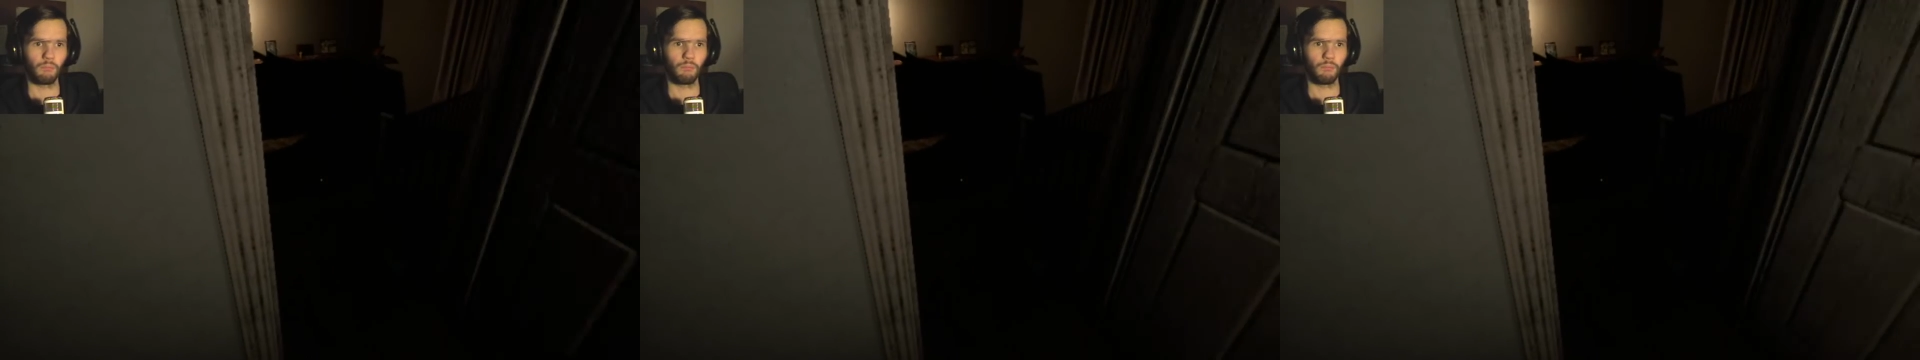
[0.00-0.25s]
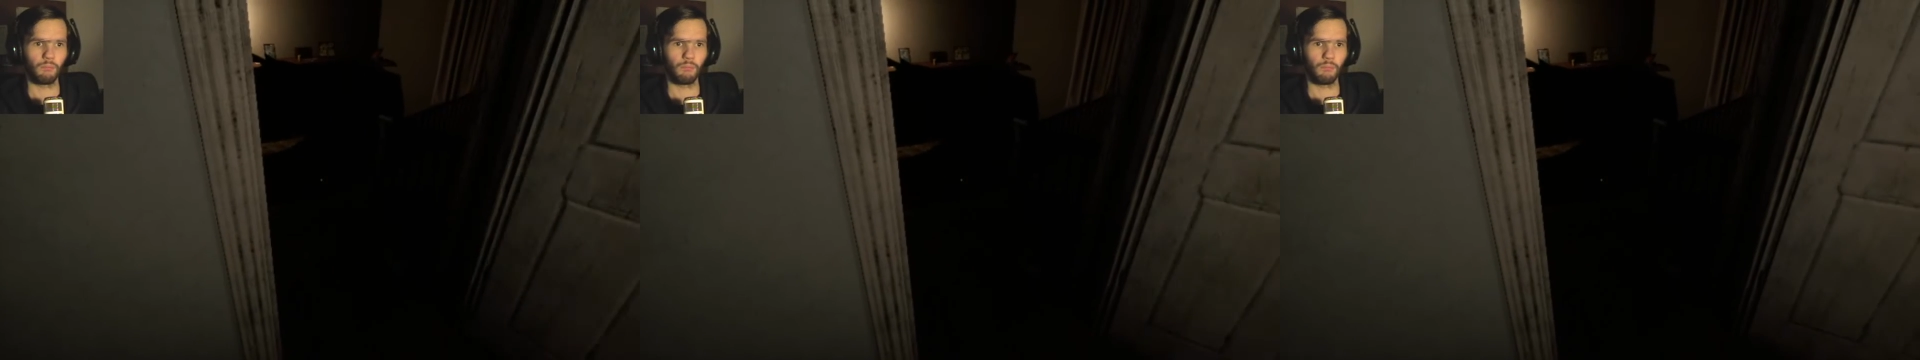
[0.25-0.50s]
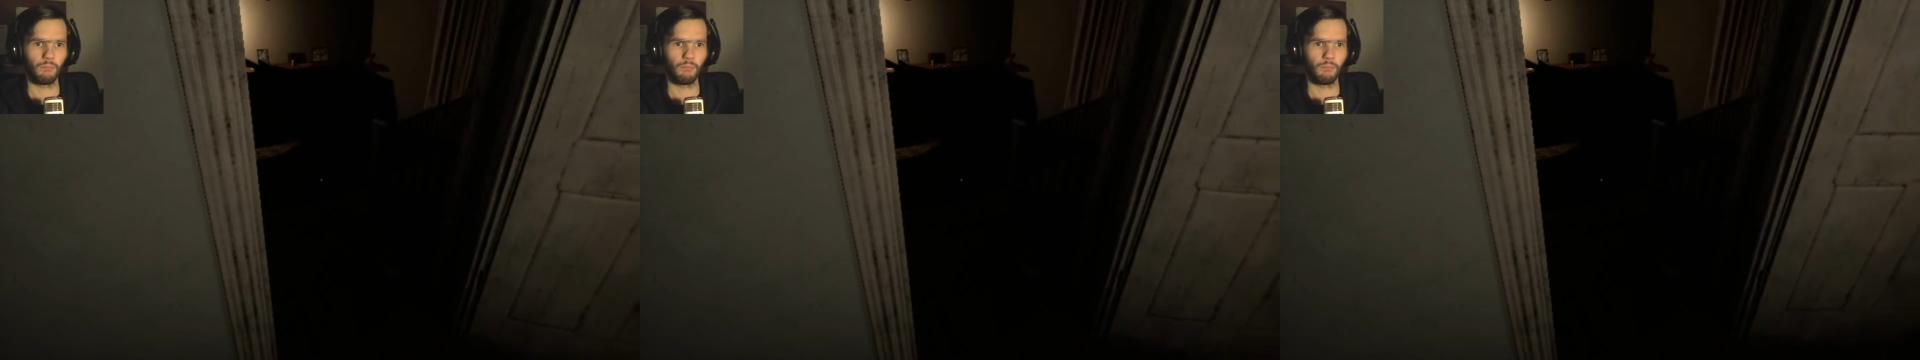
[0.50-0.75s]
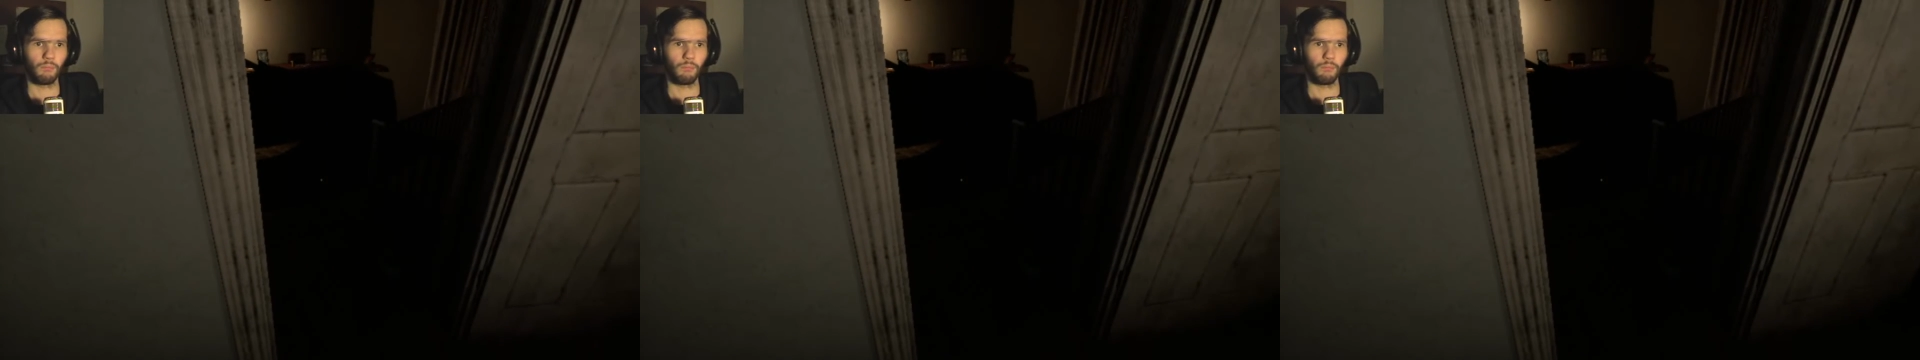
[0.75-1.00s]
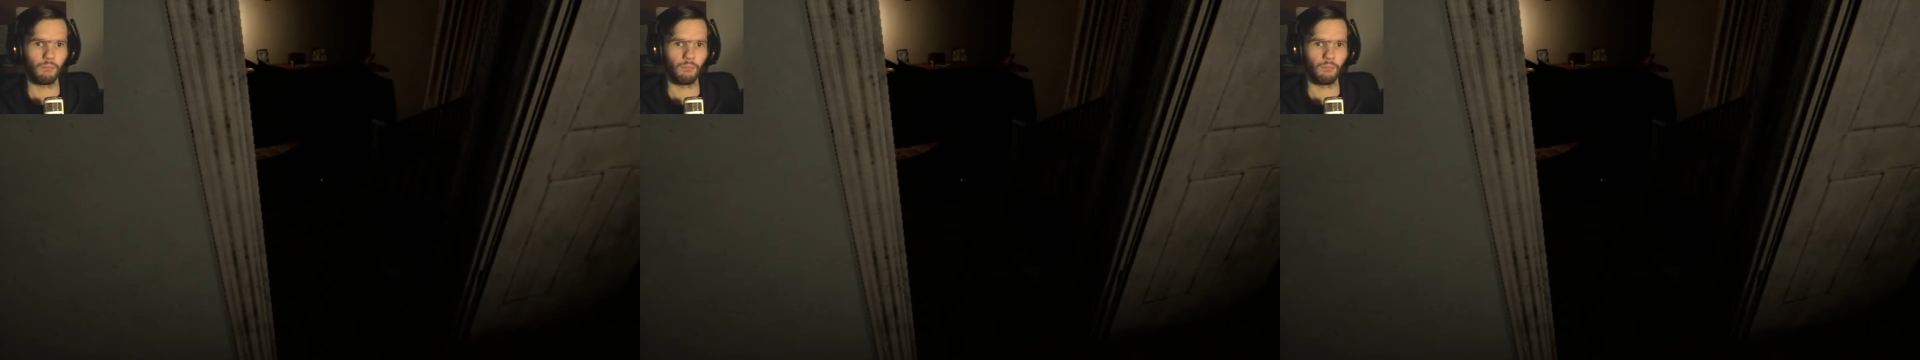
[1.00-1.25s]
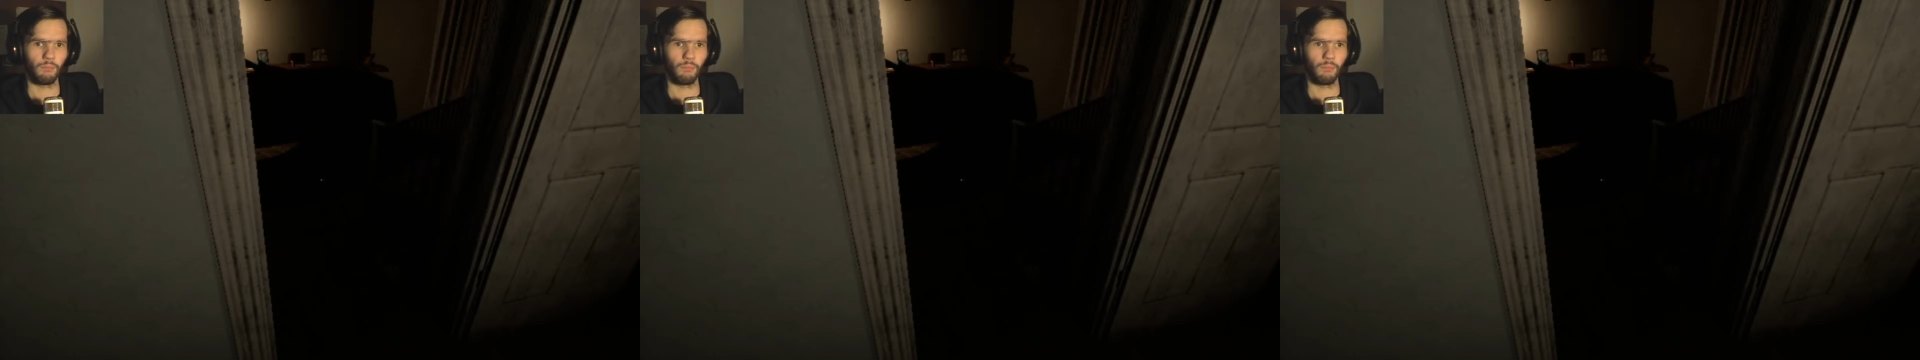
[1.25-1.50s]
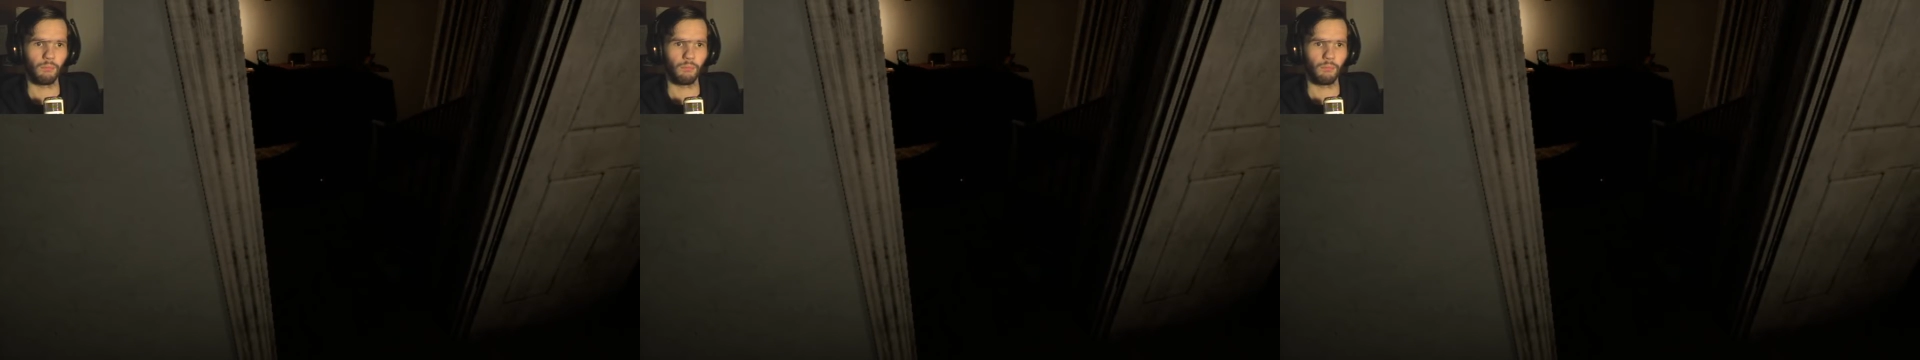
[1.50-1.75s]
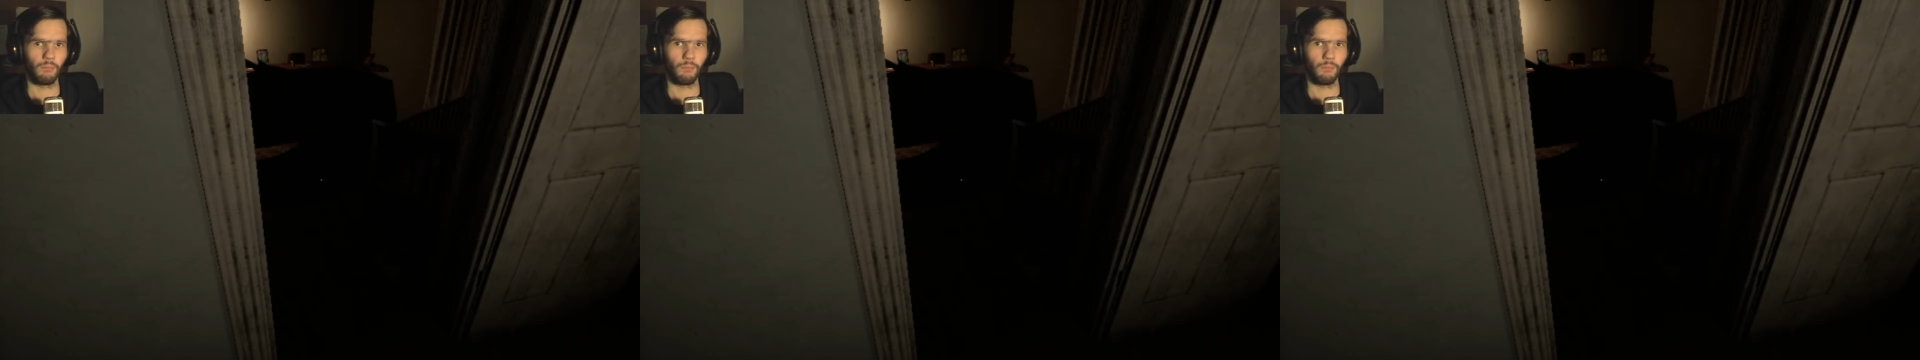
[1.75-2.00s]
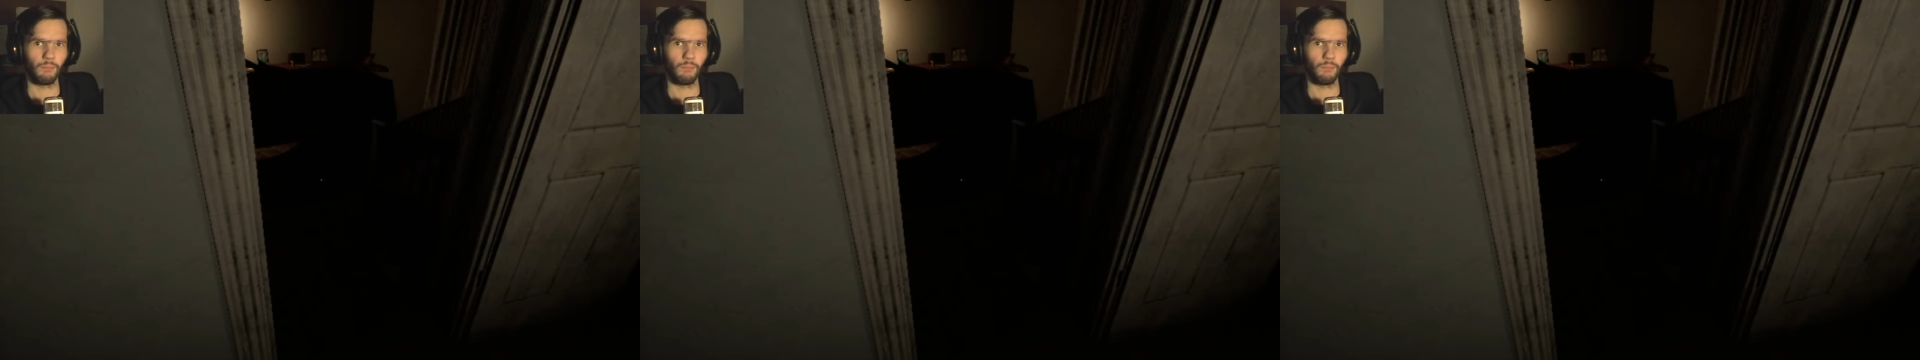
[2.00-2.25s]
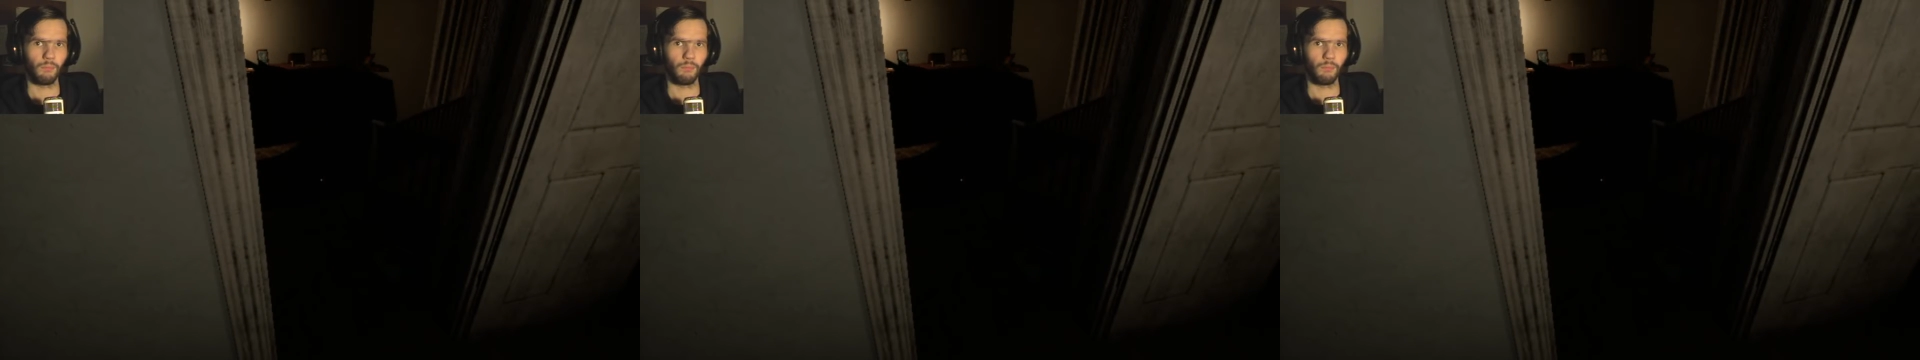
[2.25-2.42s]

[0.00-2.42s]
No one is speaking in this clip.